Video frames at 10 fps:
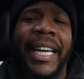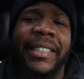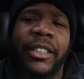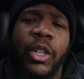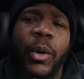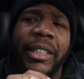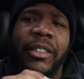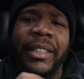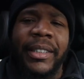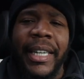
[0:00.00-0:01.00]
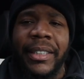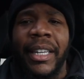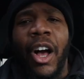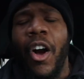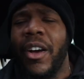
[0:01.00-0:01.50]
is 206.
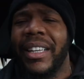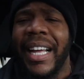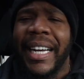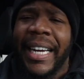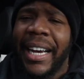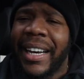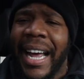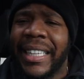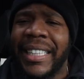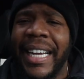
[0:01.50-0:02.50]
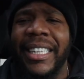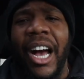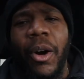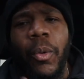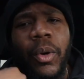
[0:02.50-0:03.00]
Only thing Kia gotta say,
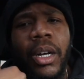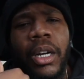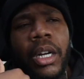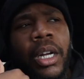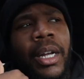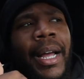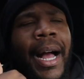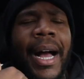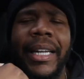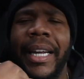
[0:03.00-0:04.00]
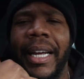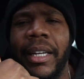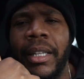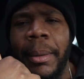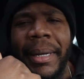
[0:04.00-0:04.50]
yo,
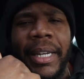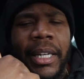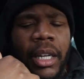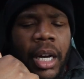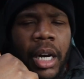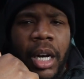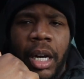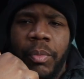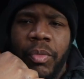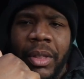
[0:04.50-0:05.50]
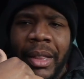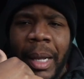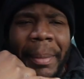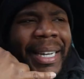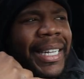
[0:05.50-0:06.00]
Hyundai, let me get that
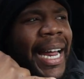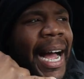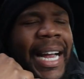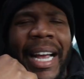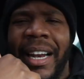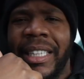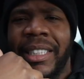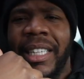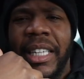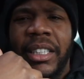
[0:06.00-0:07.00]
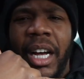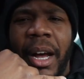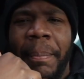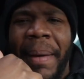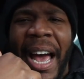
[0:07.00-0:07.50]
IONIQ 6
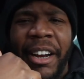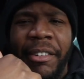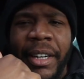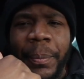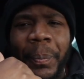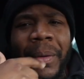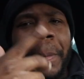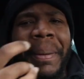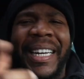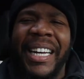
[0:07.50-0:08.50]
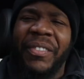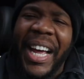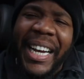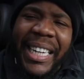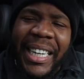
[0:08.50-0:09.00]
battery. Because if
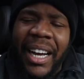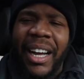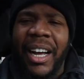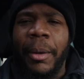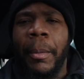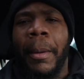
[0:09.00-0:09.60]
they get the